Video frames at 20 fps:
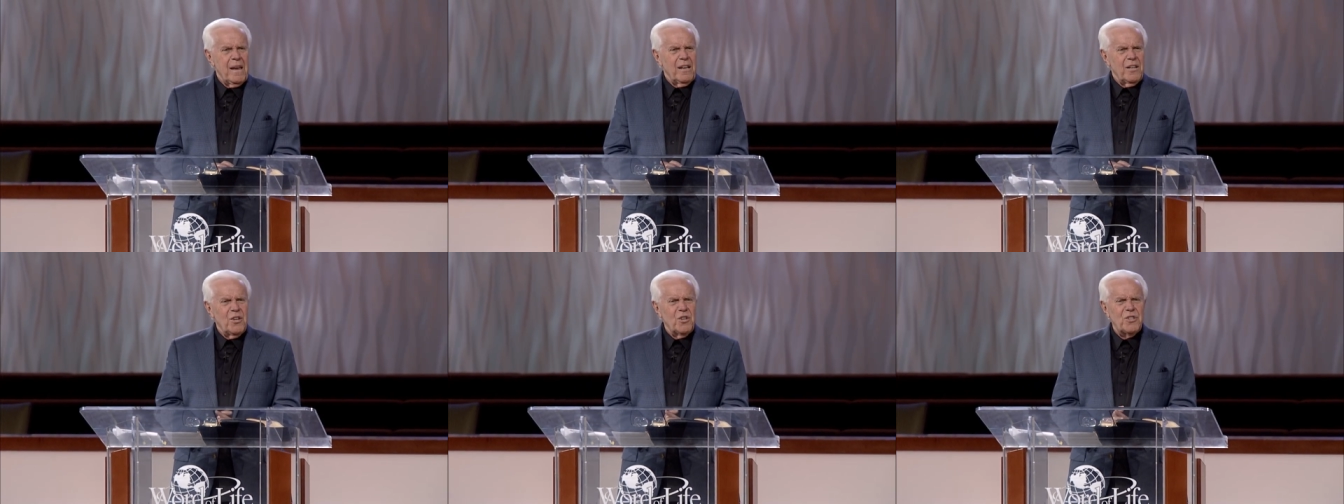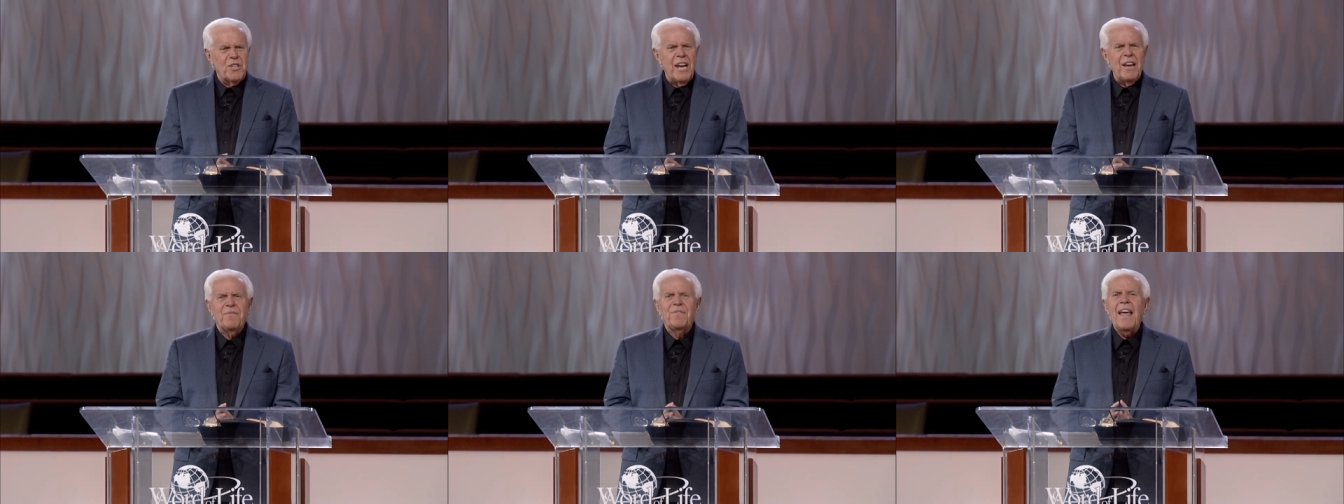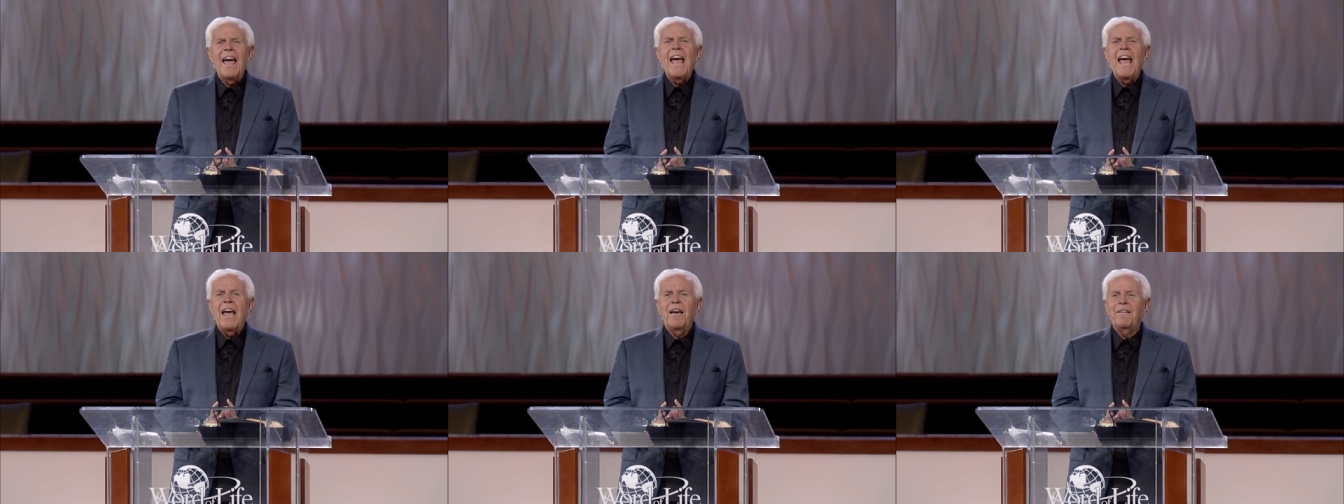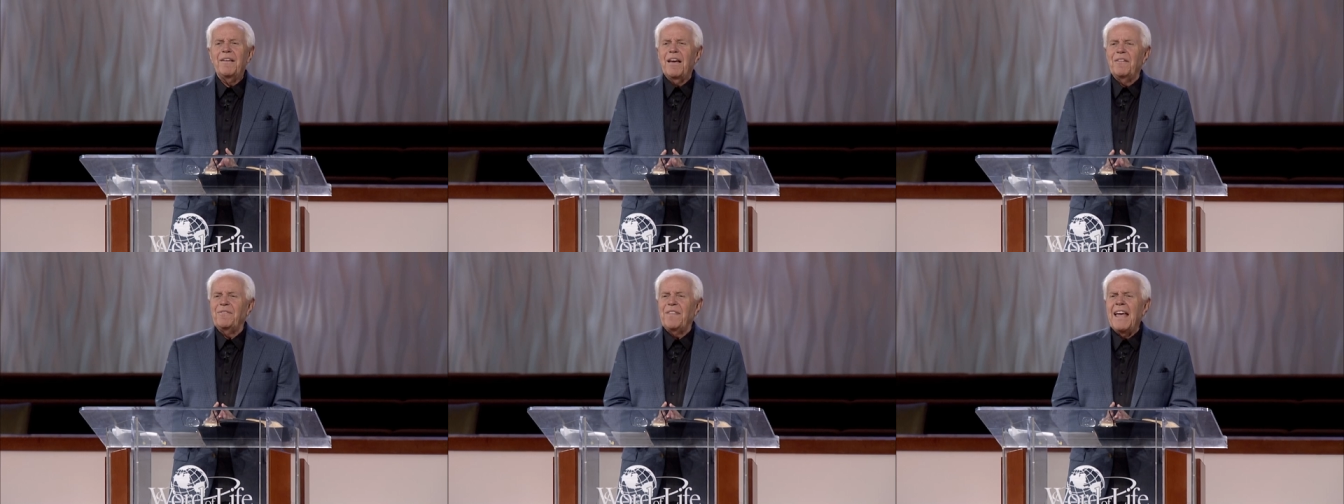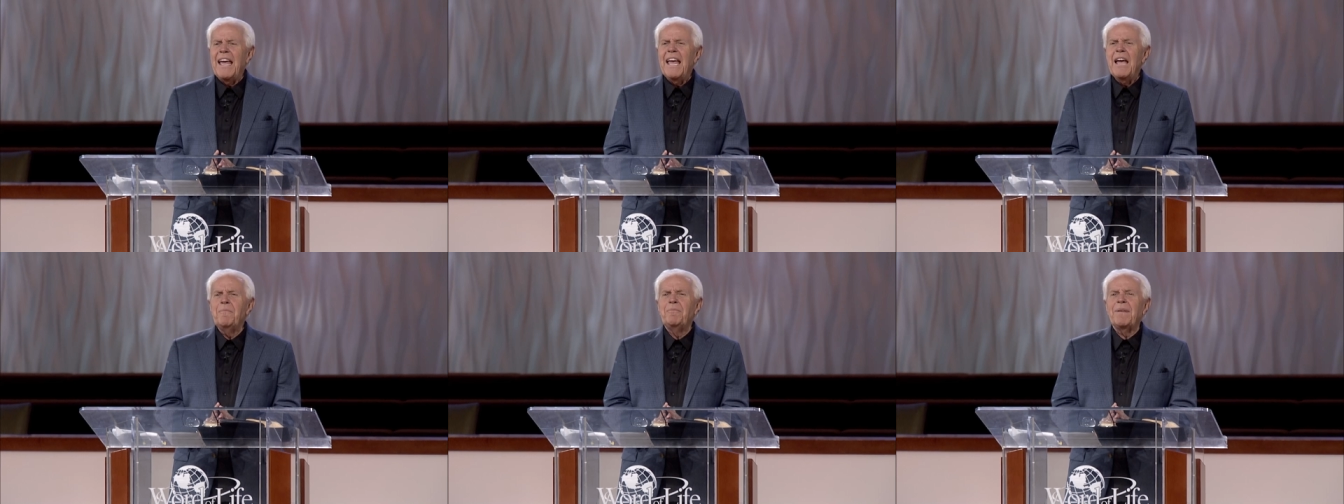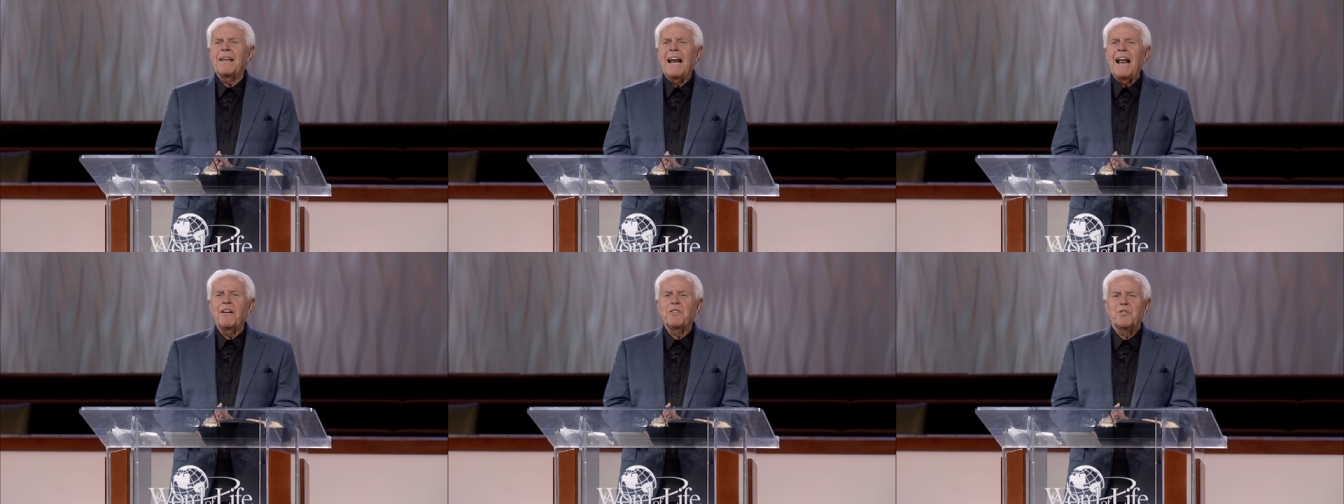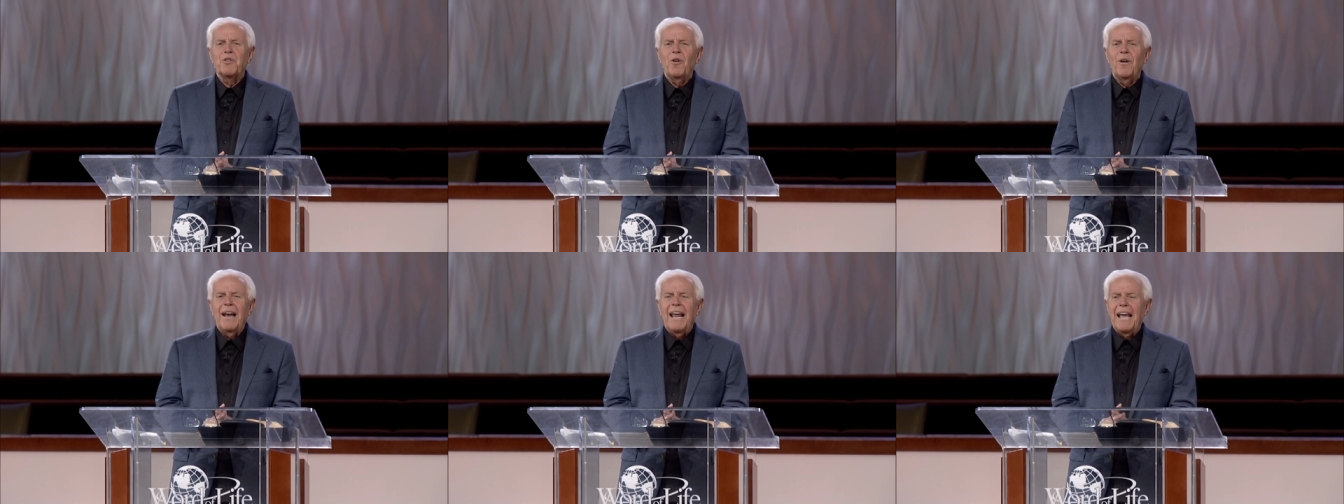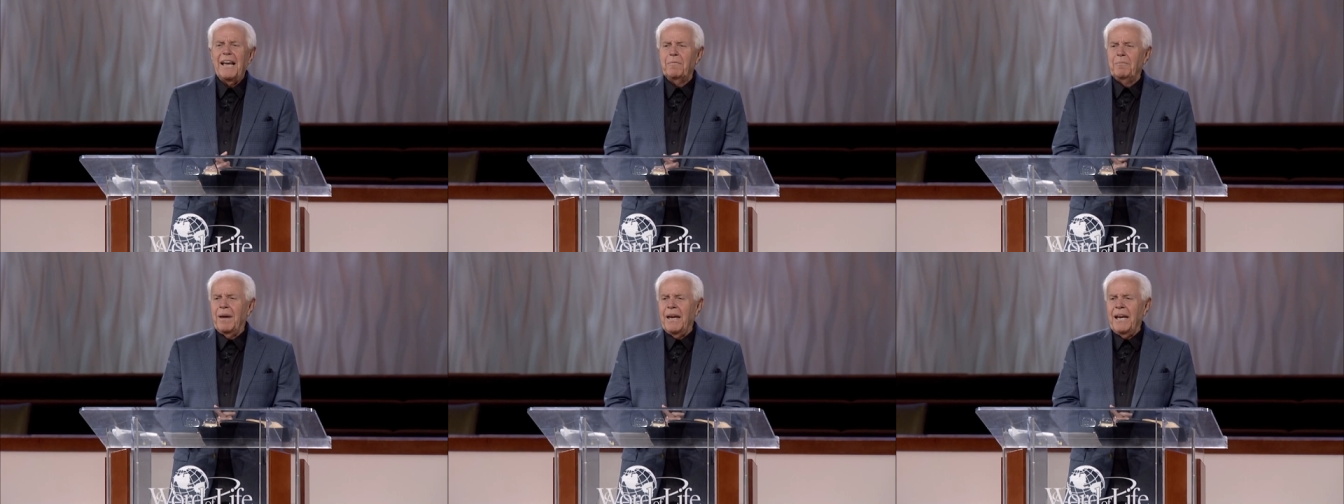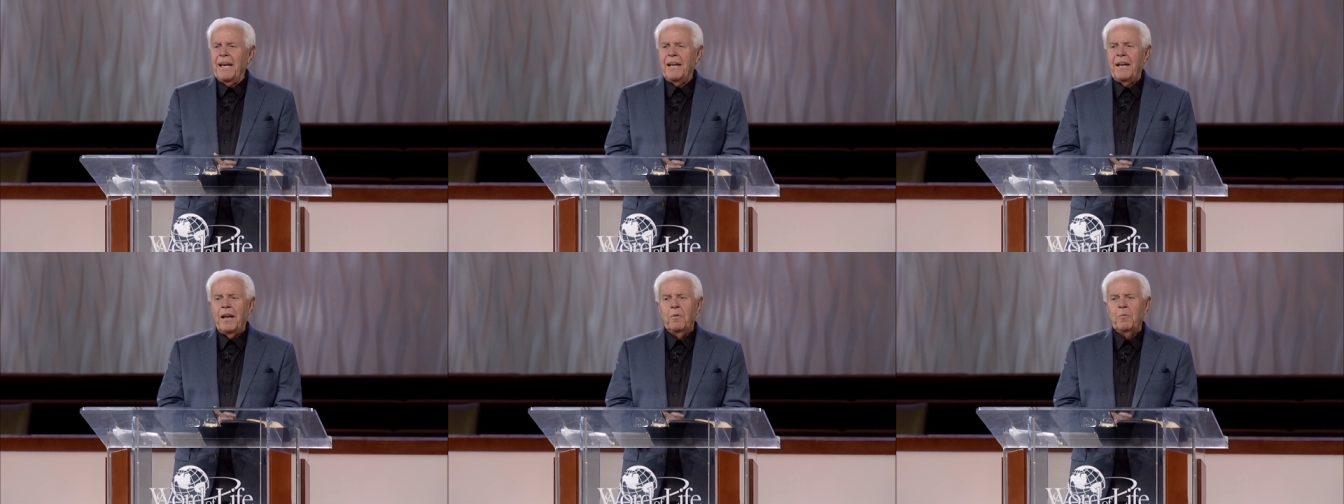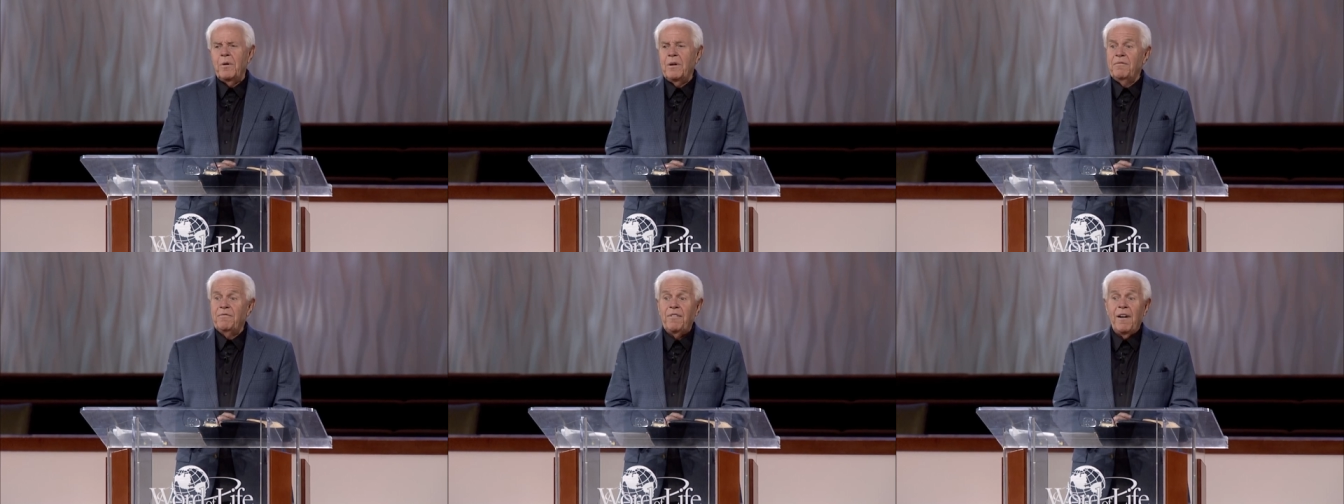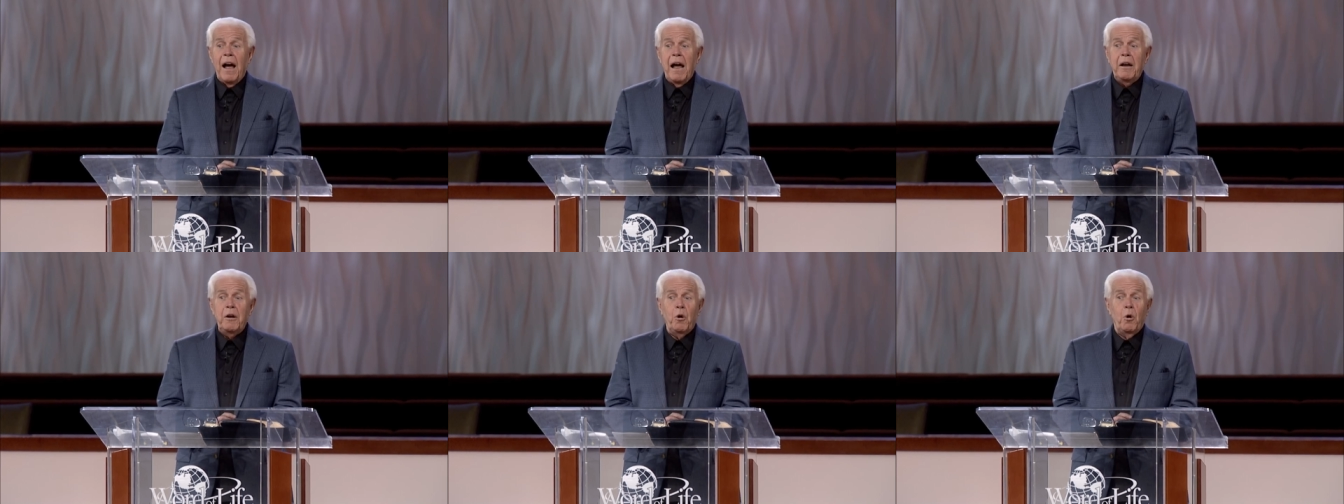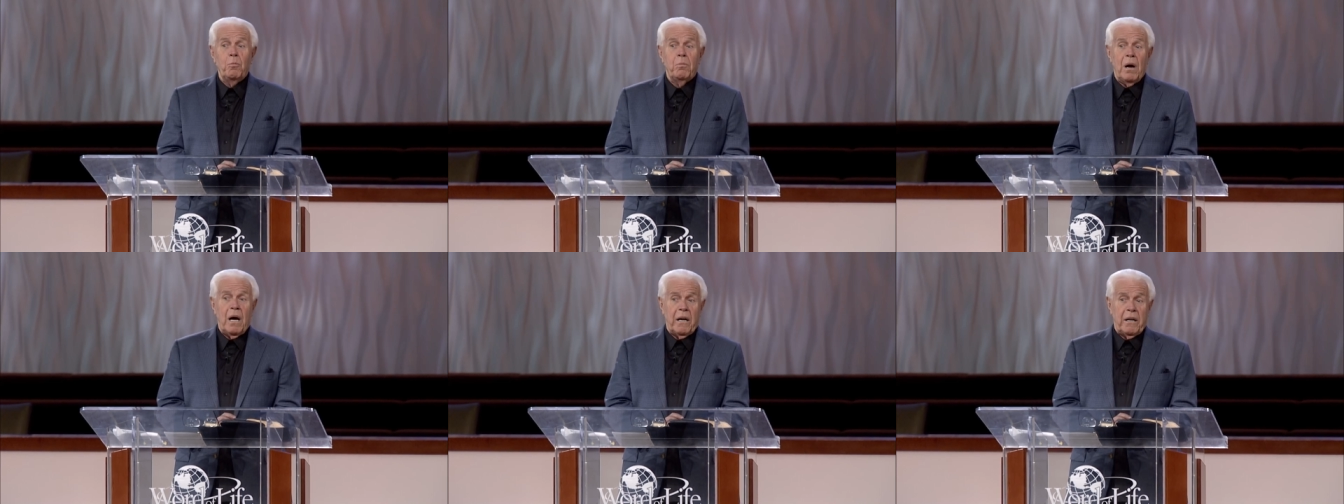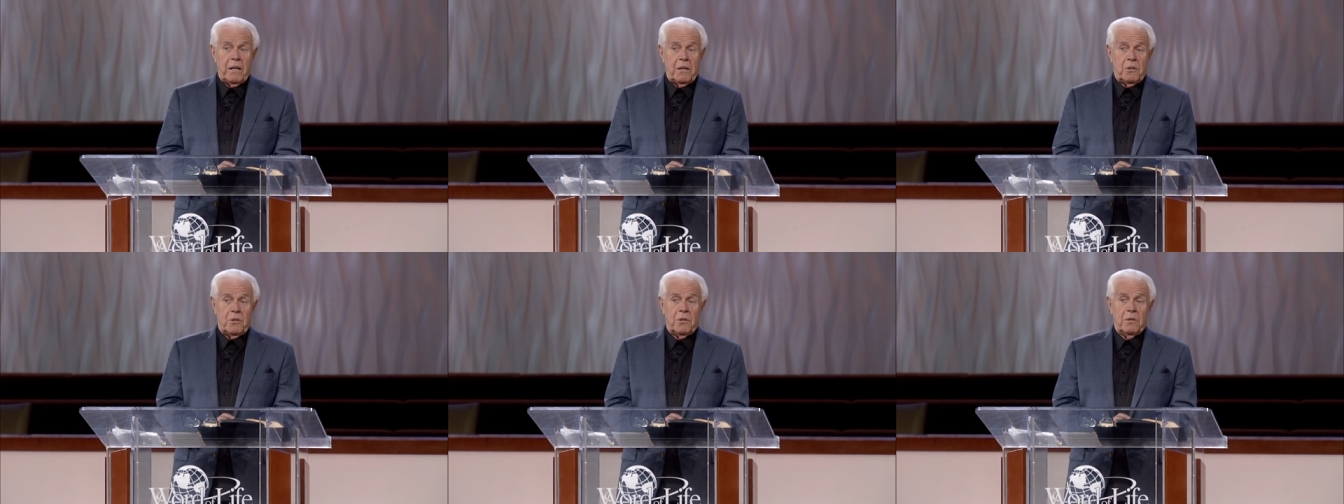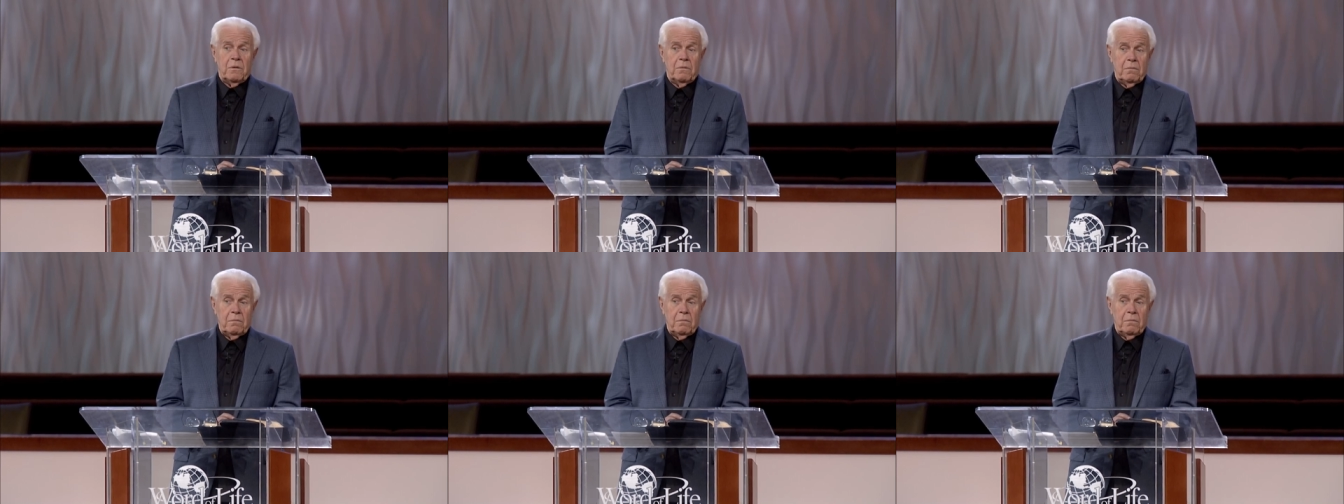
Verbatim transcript: You see, if they, if they emptied out your Lake Mead, they wouldn't find nobody's.